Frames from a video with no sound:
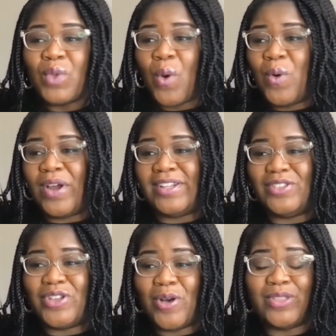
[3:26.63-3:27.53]
or,
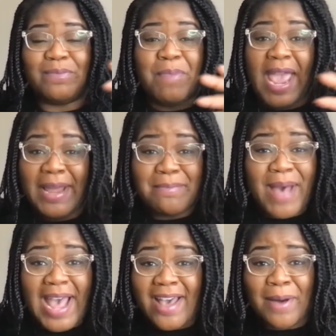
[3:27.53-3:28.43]
you know, paint
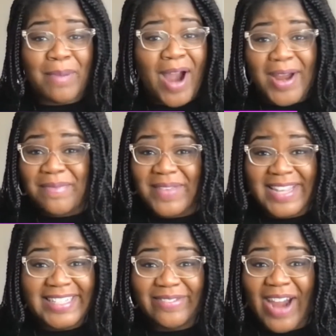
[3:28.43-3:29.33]
my
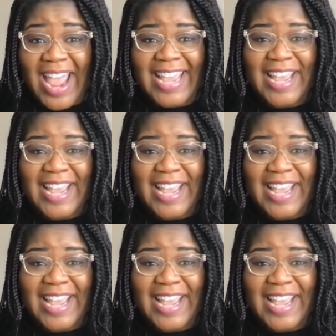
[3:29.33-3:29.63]
apartment, right?